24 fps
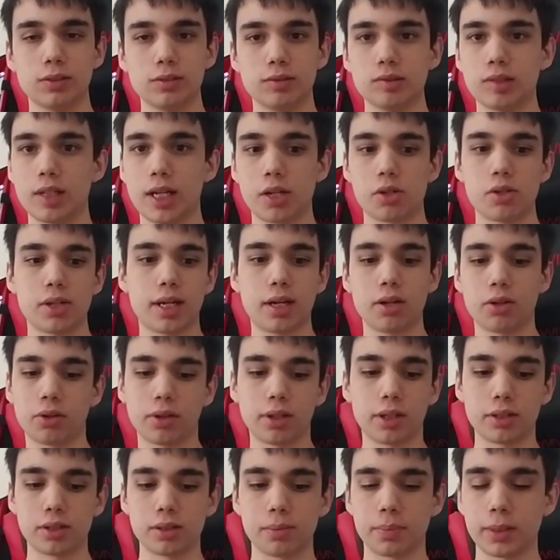Actually, I don't
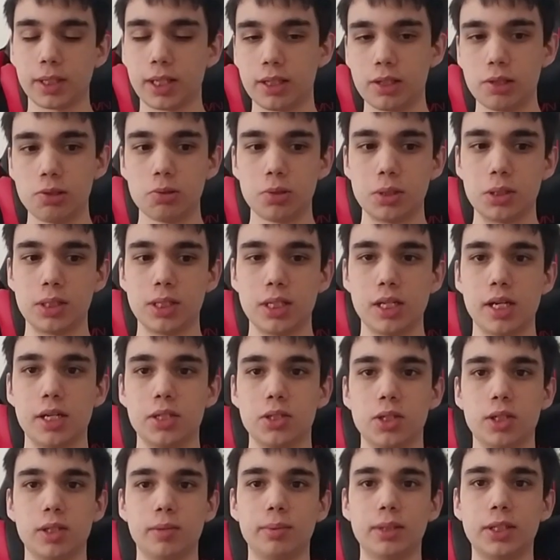think Japan uses E
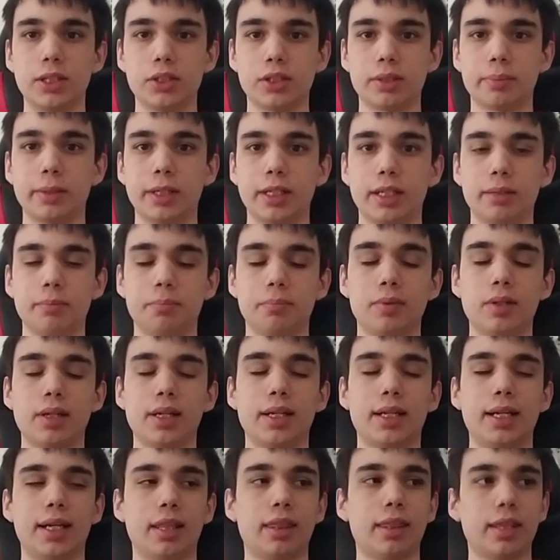S R B in Japan,
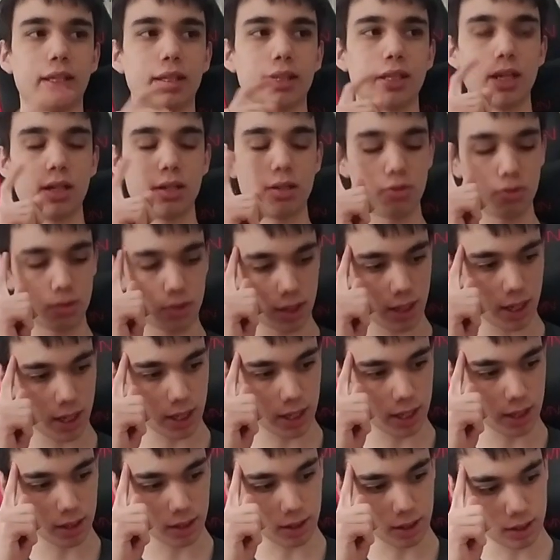but I think they use
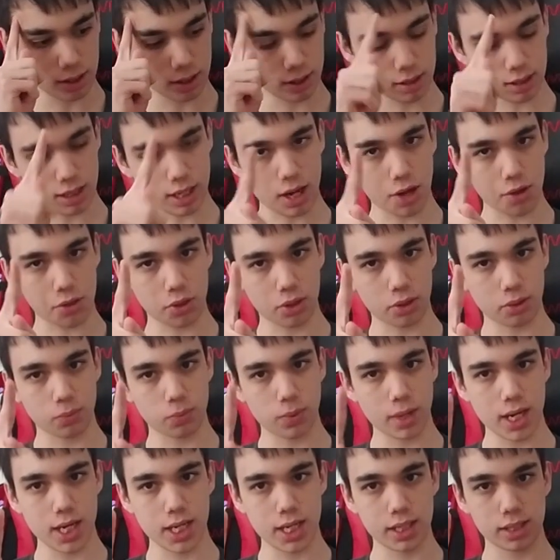another
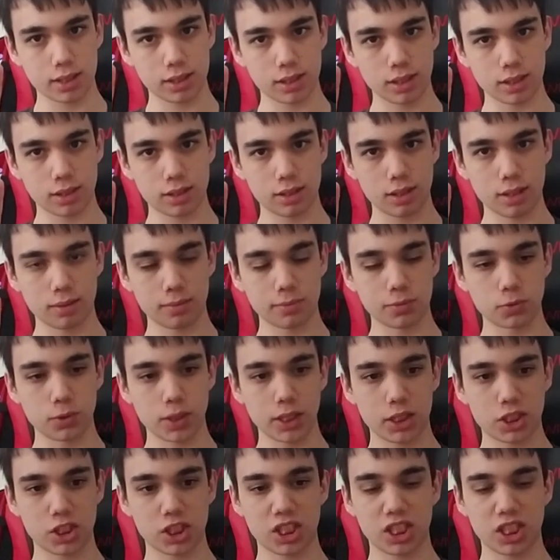rating system which